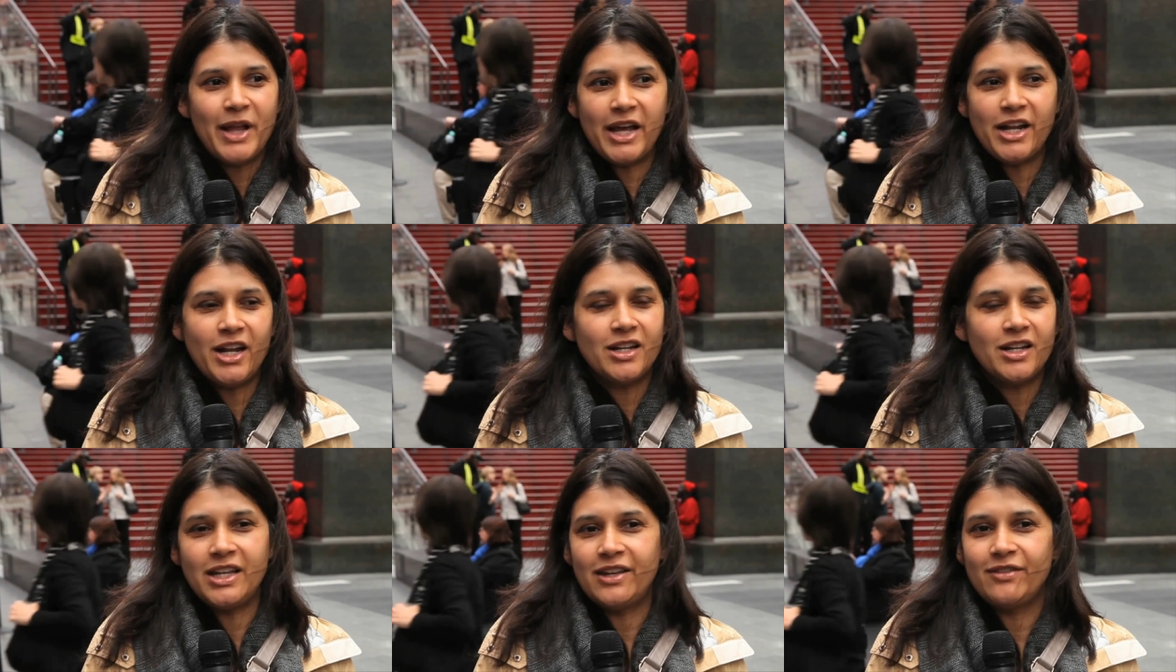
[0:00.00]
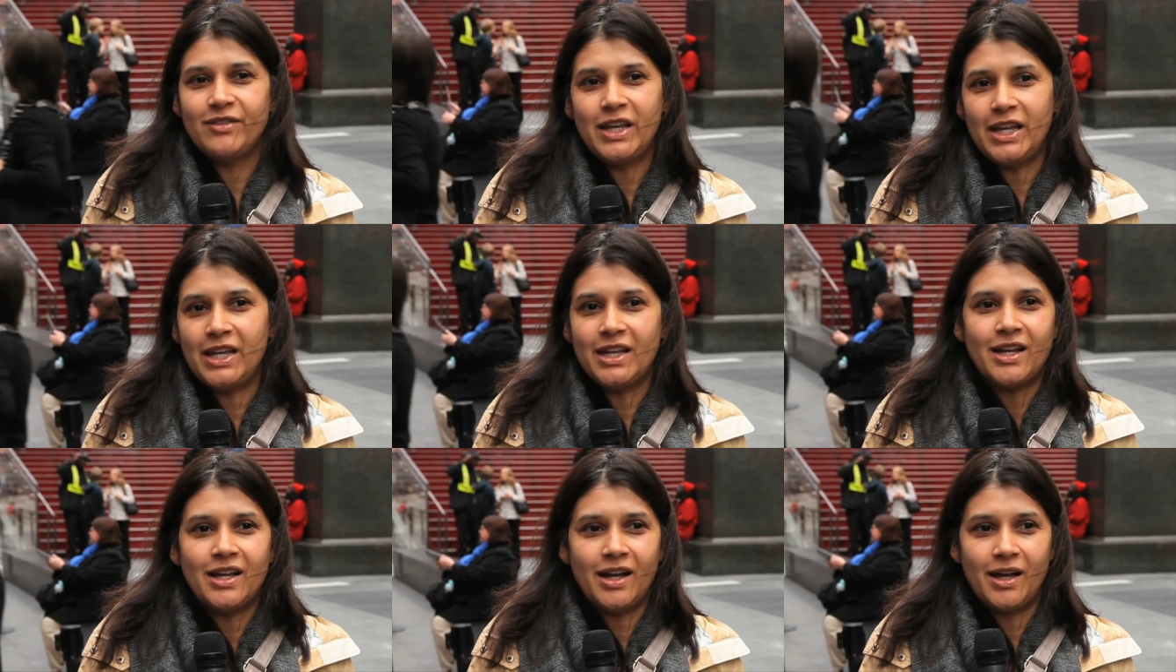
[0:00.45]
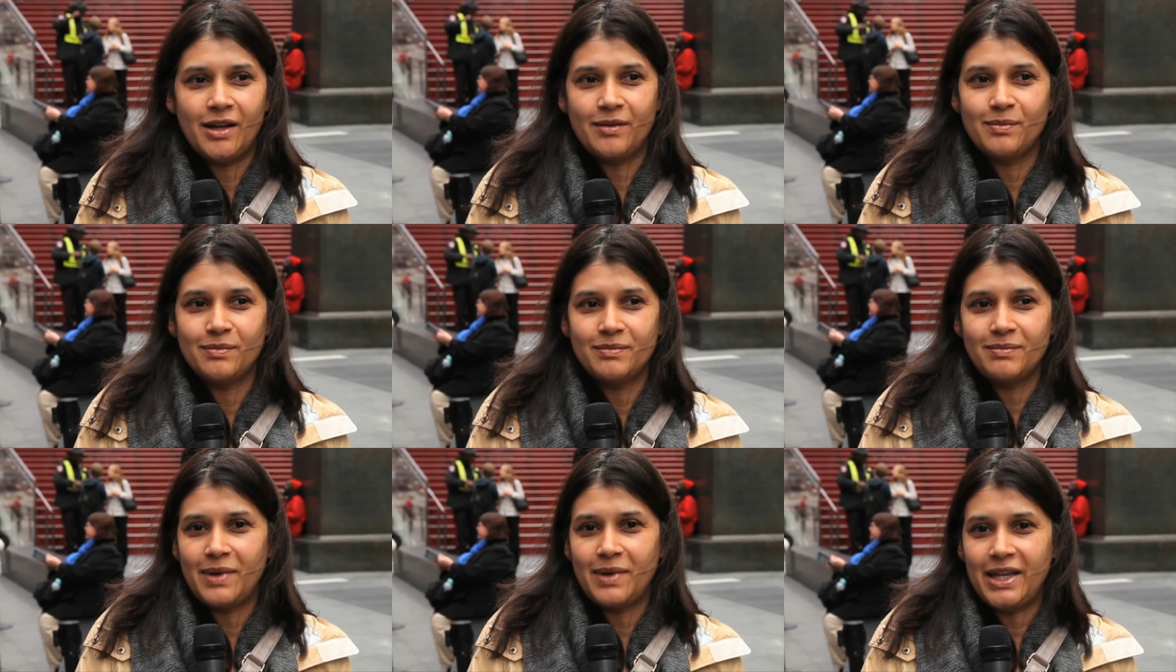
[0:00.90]
I plan on giving
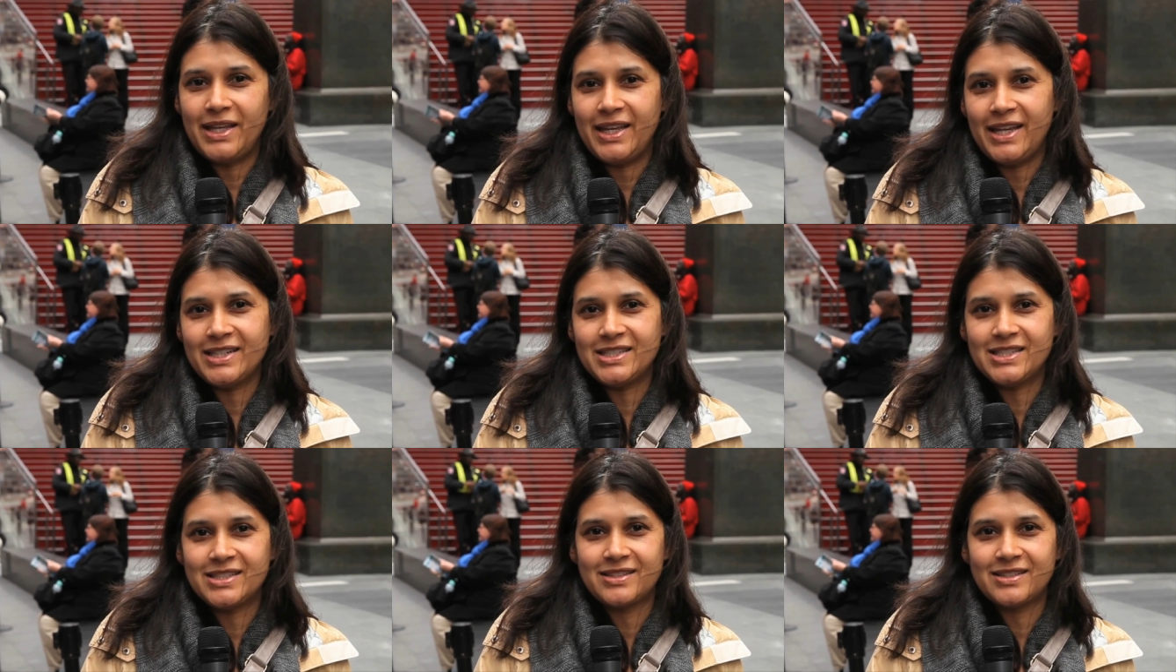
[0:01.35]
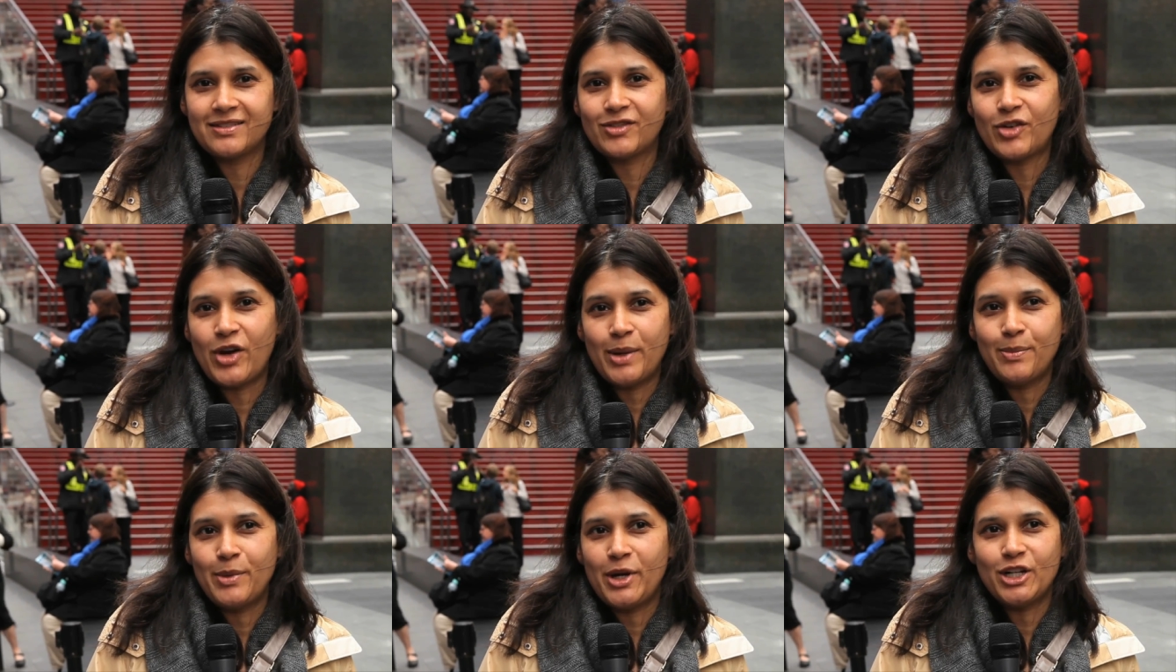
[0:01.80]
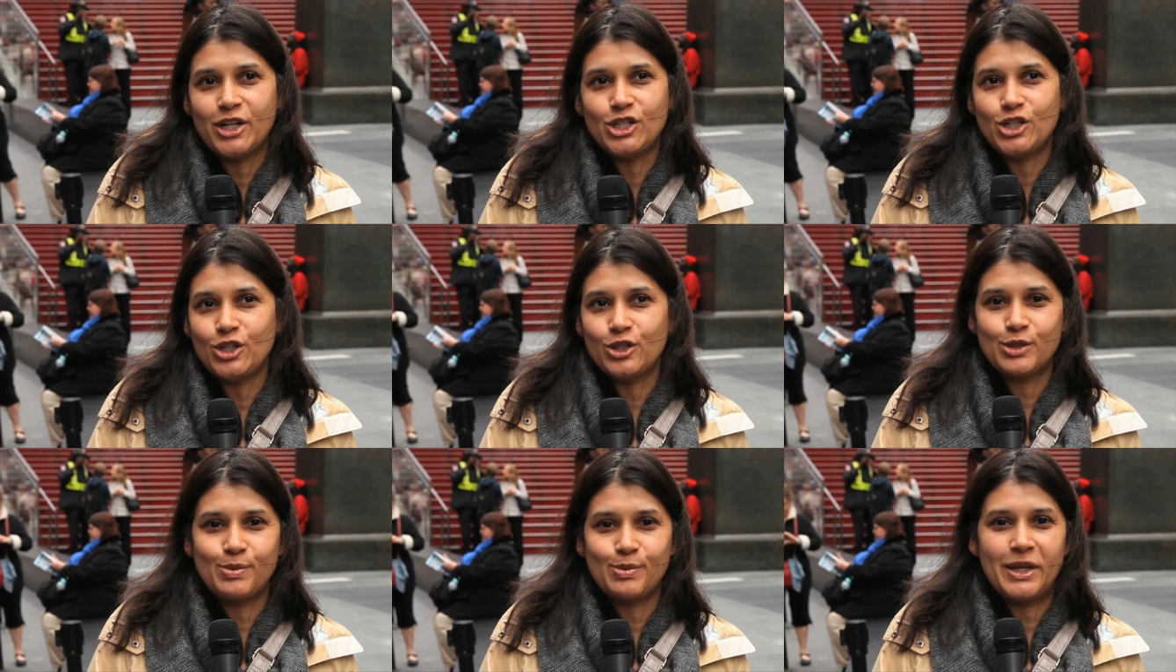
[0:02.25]
uh, my kids
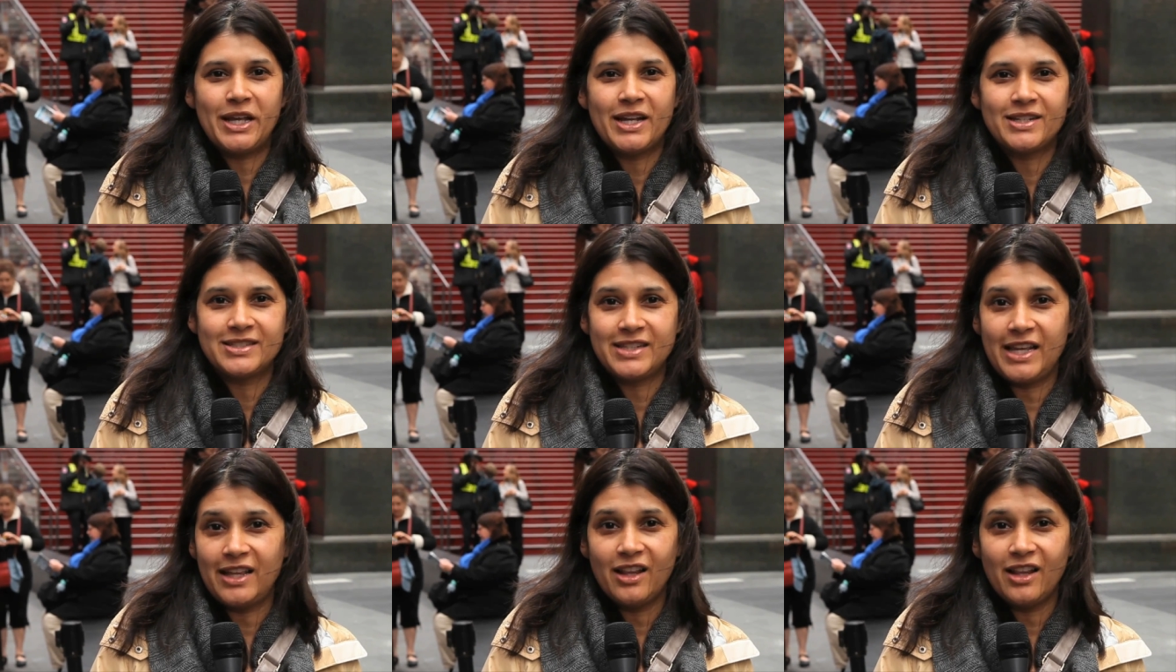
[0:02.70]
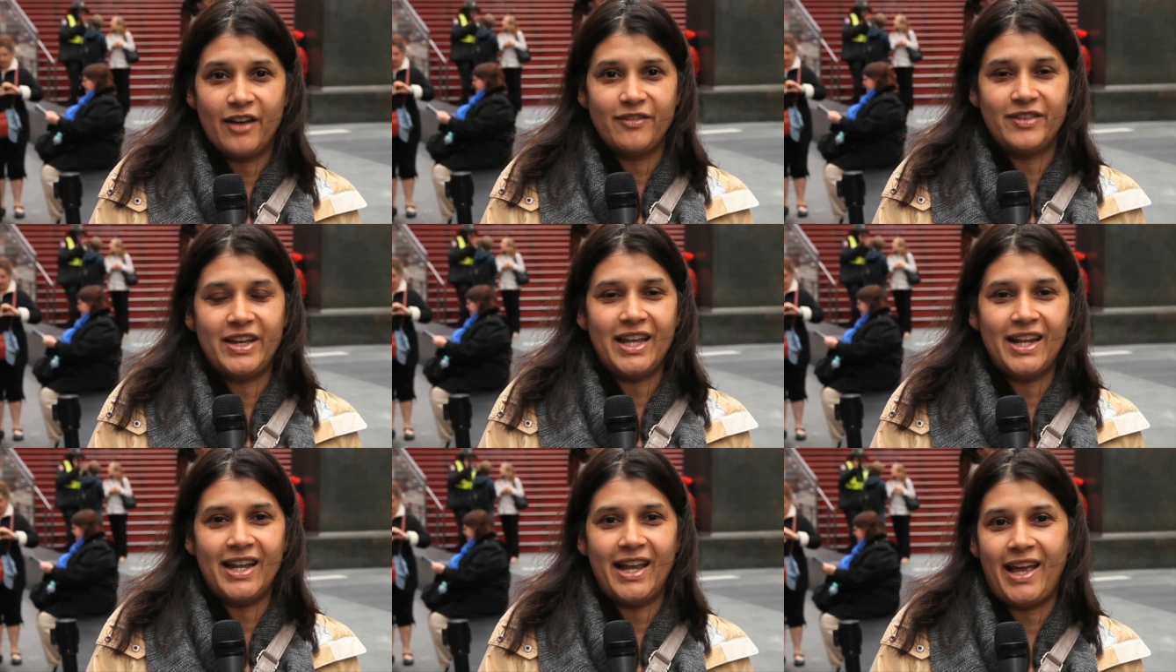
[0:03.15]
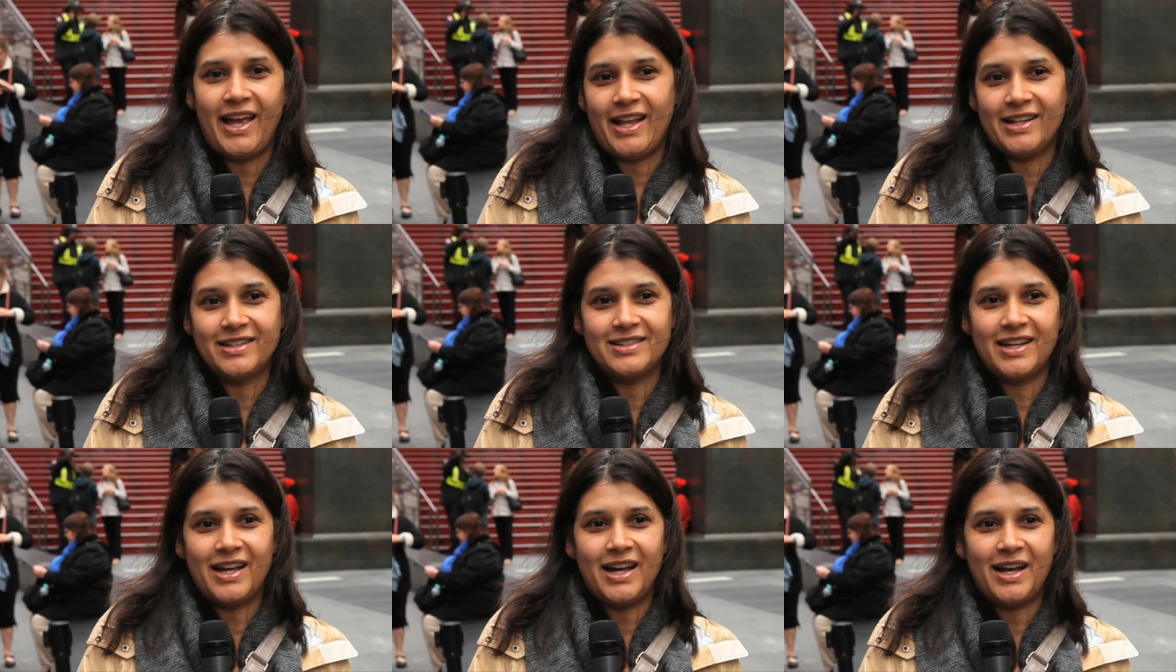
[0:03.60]
cranberry juice because they love it,
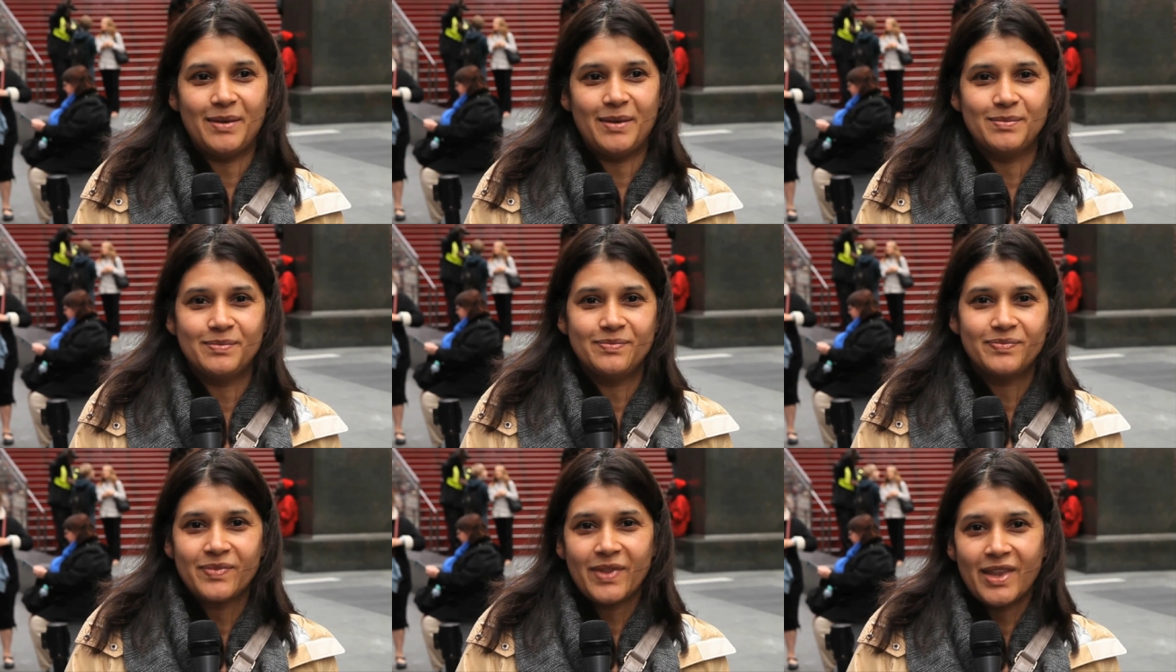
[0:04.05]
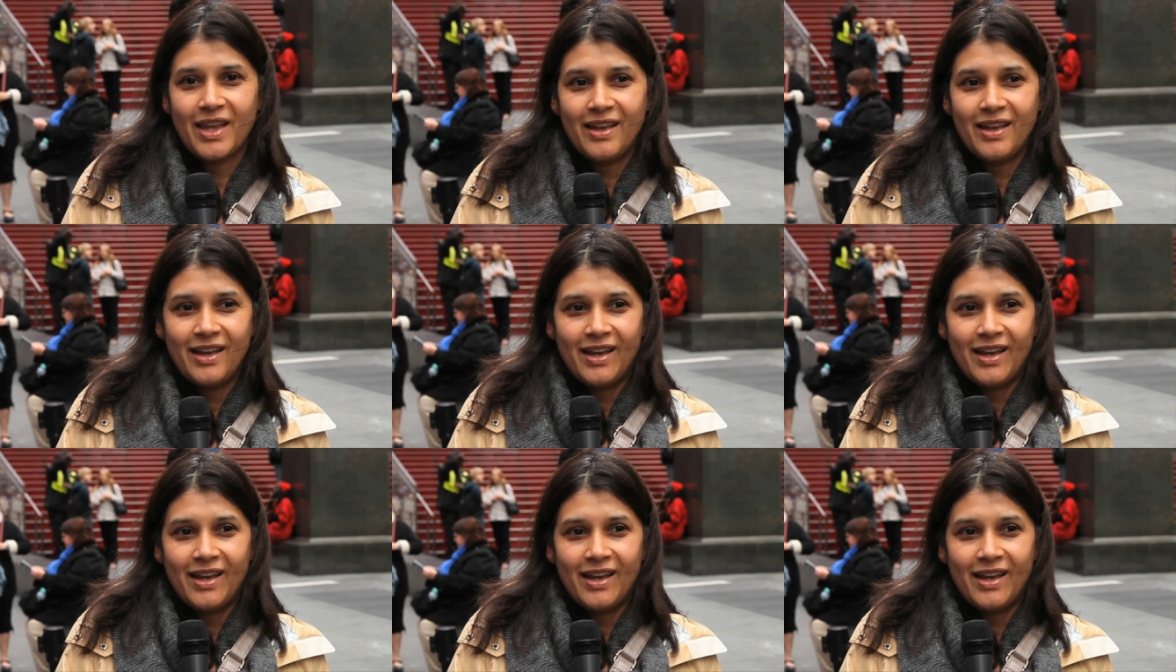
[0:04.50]
and um,